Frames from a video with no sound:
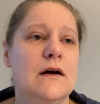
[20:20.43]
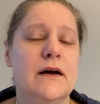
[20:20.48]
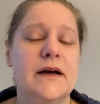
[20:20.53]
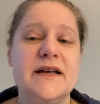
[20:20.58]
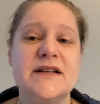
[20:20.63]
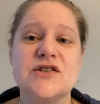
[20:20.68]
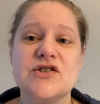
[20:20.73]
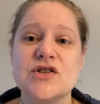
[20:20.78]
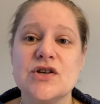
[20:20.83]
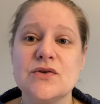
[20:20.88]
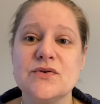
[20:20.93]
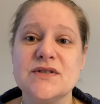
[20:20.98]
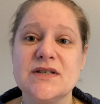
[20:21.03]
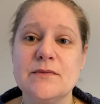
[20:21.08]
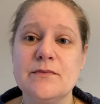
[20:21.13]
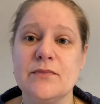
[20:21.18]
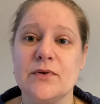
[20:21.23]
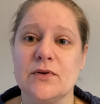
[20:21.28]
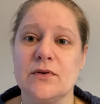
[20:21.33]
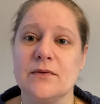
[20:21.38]
It's so
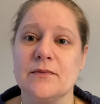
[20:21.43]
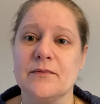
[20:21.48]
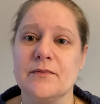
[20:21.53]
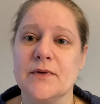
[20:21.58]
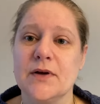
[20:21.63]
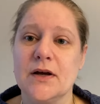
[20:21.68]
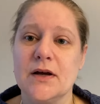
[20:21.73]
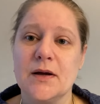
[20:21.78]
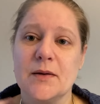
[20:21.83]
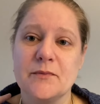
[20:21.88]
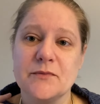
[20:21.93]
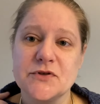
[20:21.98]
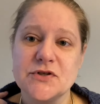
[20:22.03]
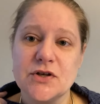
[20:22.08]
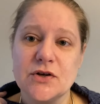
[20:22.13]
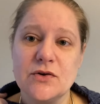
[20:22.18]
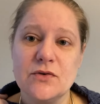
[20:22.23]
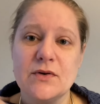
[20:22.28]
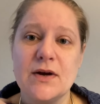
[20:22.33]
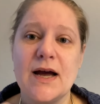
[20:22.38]
simple.
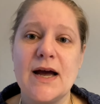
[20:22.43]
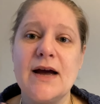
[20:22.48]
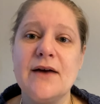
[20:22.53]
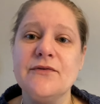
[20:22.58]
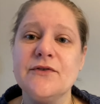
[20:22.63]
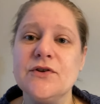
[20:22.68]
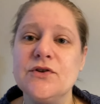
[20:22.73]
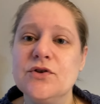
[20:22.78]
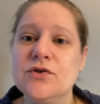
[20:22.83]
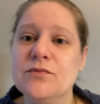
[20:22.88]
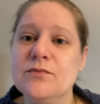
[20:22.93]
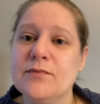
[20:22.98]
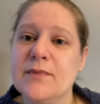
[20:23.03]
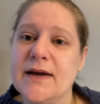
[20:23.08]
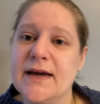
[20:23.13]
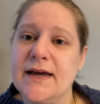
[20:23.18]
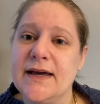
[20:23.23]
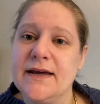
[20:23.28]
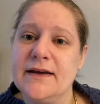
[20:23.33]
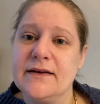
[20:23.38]
So after you
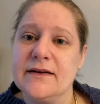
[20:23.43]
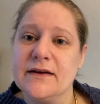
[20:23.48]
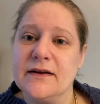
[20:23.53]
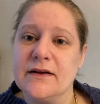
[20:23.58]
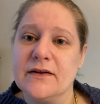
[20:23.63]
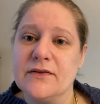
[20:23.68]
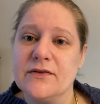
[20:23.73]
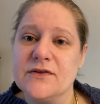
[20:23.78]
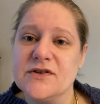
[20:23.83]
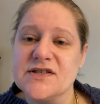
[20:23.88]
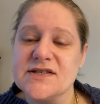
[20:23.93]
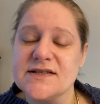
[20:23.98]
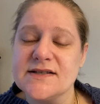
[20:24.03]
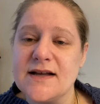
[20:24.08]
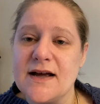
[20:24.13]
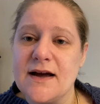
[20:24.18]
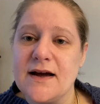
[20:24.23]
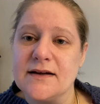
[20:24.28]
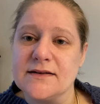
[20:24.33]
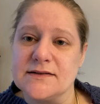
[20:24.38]
make the
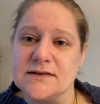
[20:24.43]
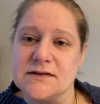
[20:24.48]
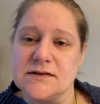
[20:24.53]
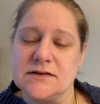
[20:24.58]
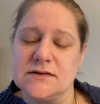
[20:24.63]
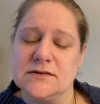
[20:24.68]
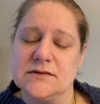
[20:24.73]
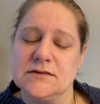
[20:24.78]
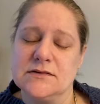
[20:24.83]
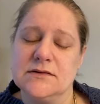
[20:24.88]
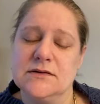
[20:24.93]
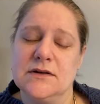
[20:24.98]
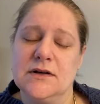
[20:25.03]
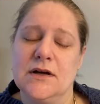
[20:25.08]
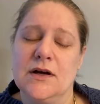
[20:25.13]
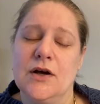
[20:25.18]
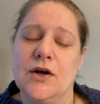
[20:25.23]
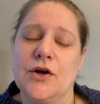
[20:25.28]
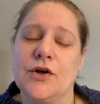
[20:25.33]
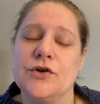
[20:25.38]
start,
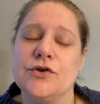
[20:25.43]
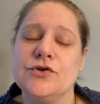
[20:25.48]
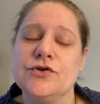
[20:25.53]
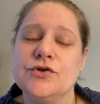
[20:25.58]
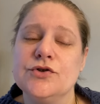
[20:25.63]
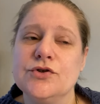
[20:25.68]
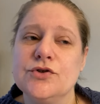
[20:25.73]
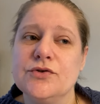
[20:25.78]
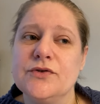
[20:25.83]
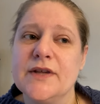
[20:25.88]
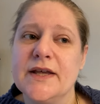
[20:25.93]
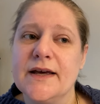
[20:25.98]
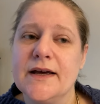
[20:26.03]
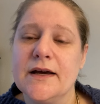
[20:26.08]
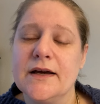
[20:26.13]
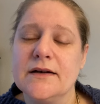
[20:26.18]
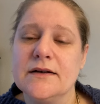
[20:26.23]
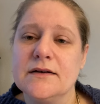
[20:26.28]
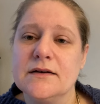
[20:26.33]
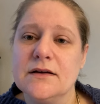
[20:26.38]
you
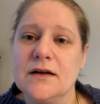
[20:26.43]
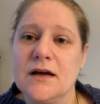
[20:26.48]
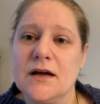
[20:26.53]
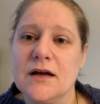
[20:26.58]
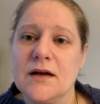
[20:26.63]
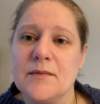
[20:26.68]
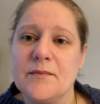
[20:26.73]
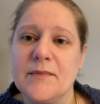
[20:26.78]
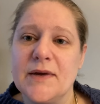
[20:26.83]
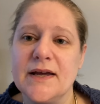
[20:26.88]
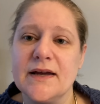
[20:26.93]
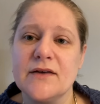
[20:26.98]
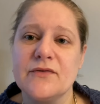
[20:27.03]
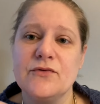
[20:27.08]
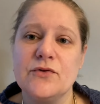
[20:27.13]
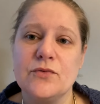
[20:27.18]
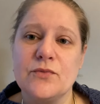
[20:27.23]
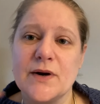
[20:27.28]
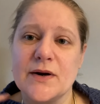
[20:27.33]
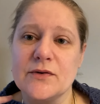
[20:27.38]
then make a
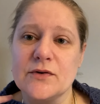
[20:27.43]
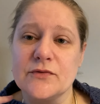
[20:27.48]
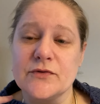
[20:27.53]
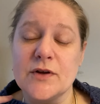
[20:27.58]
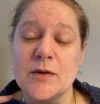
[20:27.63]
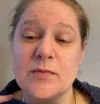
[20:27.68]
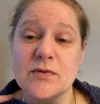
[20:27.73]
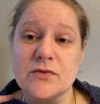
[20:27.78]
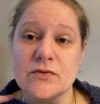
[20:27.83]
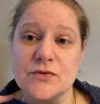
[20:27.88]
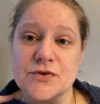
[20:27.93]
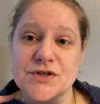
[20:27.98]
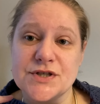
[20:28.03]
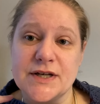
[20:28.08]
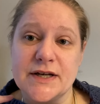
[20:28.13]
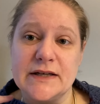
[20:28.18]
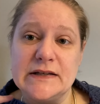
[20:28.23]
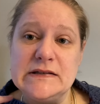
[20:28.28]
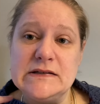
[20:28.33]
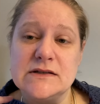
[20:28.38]
full round of double
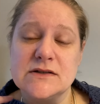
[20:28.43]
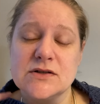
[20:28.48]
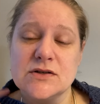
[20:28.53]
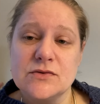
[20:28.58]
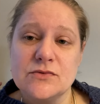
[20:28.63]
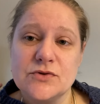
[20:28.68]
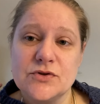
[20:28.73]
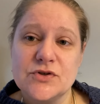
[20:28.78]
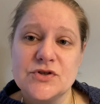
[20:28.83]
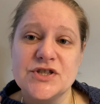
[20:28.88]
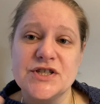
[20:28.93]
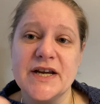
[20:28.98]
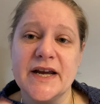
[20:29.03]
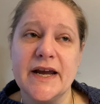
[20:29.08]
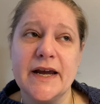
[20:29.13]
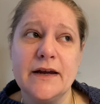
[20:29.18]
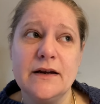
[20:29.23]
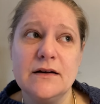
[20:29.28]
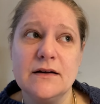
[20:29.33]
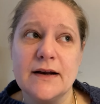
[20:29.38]
crochets. So you
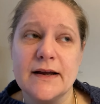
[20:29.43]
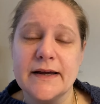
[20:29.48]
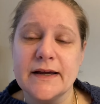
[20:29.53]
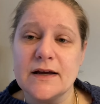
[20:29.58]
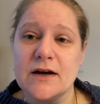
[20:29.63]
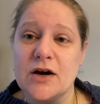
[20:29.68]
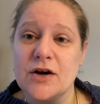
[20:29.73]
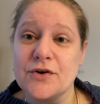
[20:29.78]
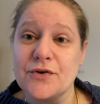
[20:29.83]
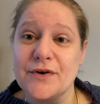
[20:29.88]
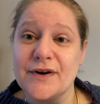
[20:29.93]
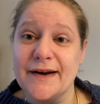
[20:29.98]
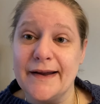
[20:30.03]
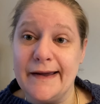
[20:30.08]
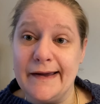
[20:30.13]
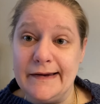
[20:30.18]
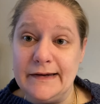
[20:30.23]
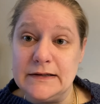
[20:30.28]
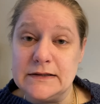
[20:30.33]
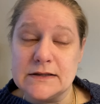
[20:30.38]
chain like
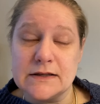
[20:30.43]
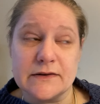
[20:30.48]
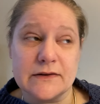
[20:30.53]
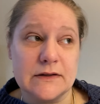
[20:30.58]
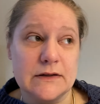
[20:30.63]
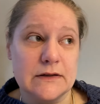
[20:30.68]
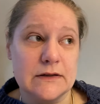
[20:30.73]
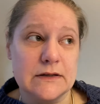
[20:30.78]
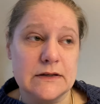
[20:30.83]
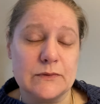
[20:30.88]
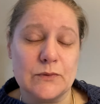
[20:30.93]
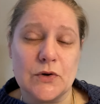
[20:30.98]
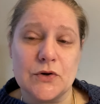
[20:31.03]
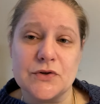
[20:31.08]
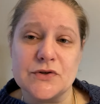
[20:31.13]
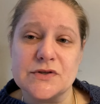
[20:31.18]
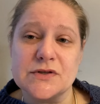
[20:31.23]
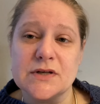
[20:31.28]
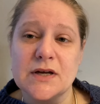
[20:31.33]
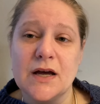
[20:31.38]
108, I think it
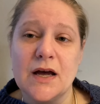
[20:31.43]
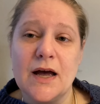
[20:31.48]
was.